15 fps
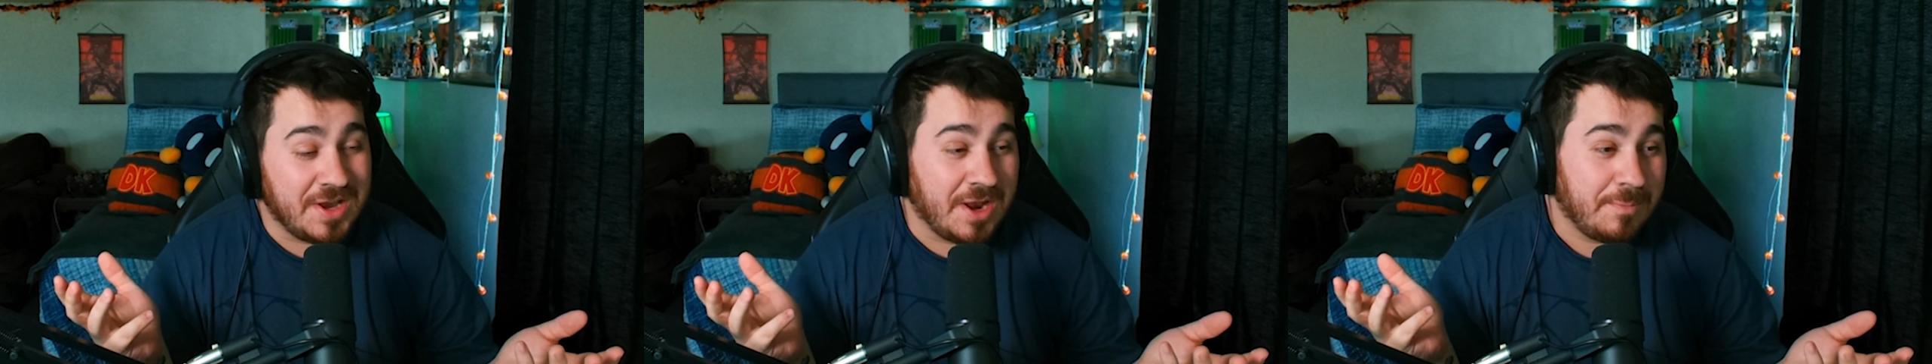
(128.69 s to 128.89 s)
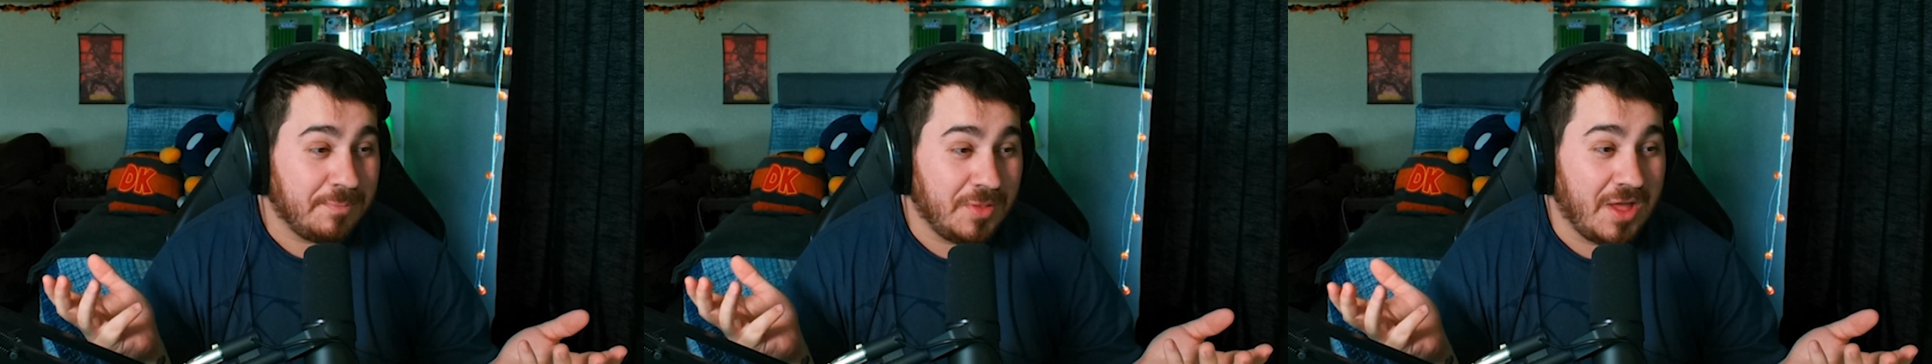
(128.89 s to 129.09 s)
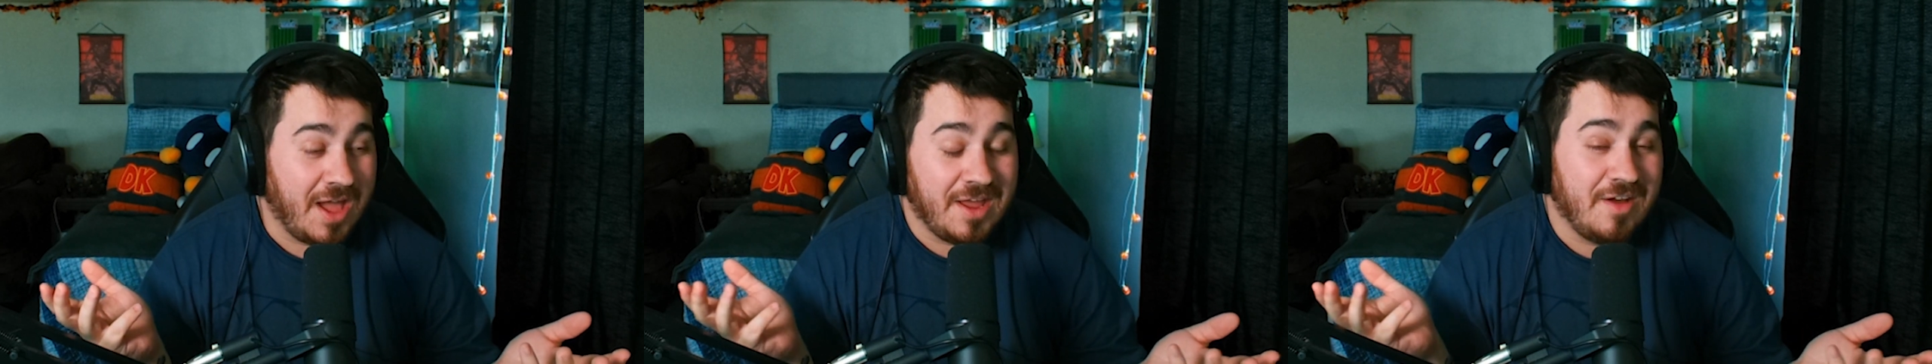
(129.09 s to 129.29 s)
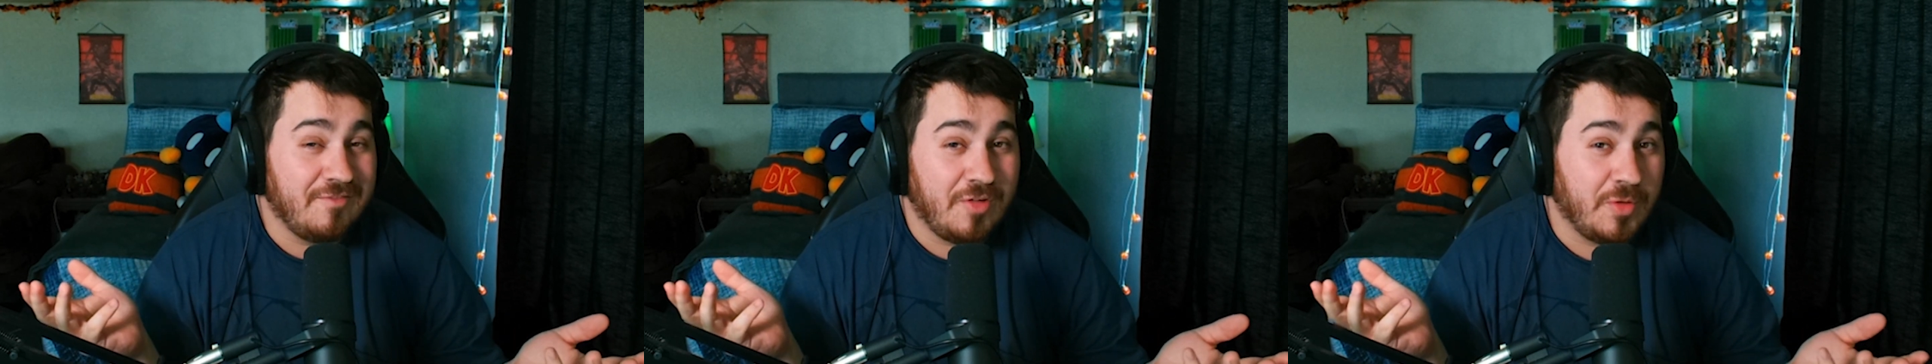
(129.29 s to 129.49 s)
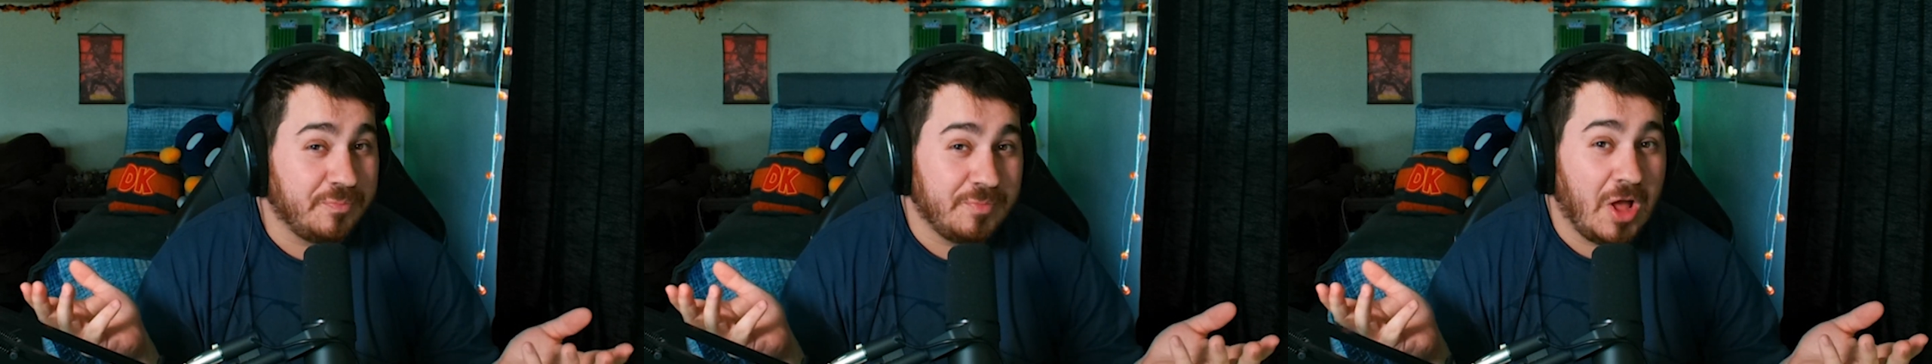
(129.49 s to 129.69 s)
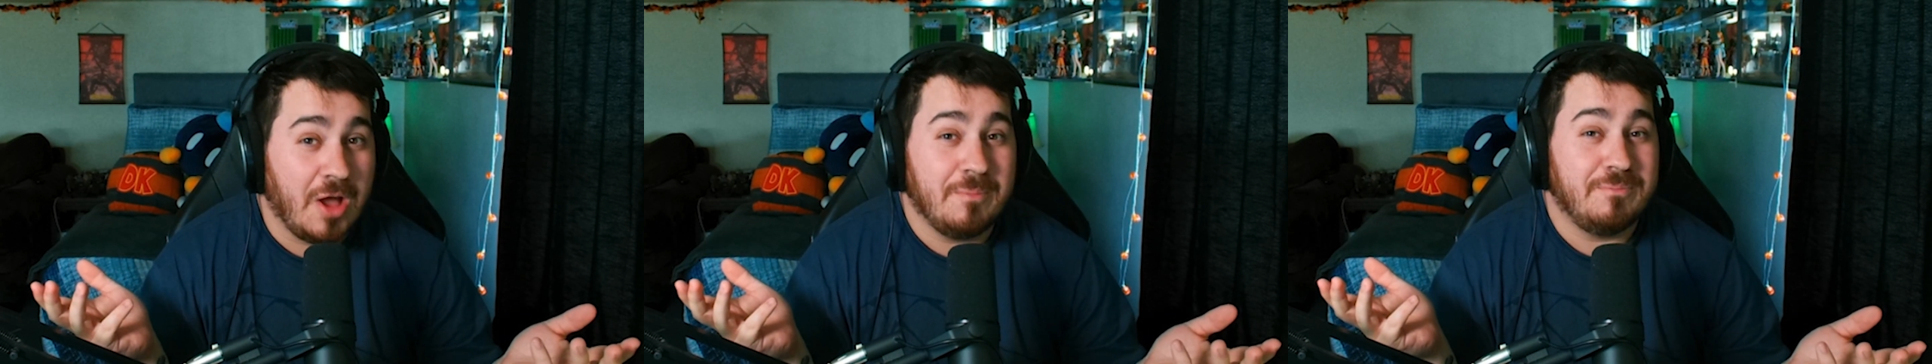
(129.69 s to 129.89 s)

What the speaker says: uploaded